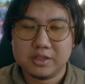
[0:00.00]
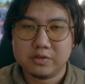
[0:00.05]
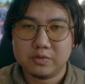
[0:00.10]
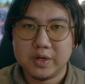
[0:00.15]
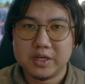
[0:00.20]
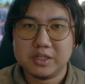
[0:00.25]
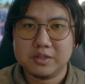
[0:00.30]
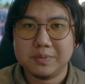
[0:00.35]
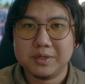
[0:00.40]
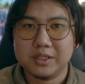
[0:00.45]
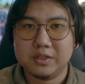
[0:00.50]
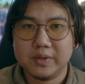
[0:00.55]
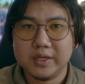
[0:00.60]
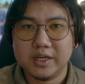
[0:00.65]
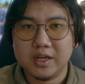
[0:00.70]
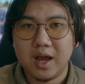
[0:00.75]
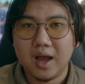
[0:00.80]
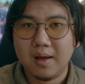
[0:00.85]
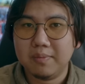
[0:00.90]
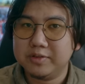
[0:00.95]
switched between
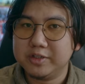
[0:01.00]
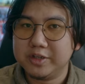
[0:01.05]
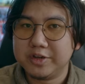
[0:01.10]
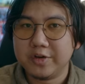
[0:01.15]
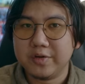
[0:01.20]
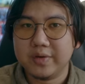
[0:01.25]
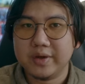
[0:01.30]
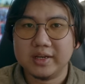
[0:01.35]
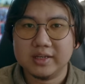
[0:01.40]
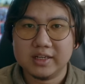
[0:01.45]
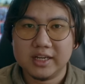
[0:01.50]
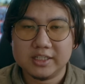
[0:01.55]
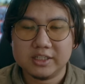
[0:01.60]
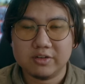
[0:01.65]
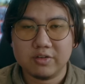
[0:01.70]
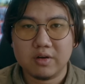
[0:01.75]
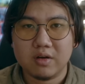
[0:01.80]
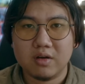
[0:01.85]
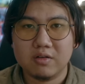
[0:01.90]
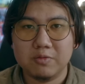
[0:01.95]
the optical and
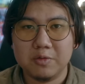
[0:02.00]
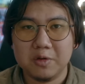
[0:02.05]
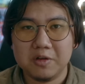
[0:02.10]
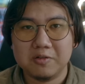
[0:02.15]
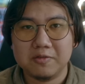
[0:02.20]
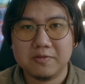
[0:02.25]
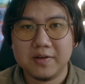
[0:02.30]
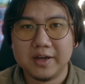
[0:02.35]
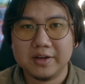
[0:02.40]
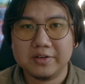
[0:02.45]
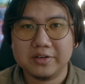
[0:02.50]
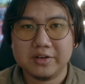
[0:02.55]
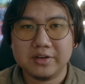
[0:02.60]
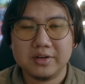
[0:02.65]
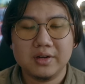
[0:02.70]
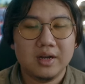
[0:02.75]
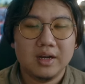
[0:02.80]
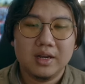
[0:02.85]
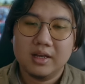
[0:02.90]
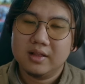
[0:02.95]
electrical viewfinder,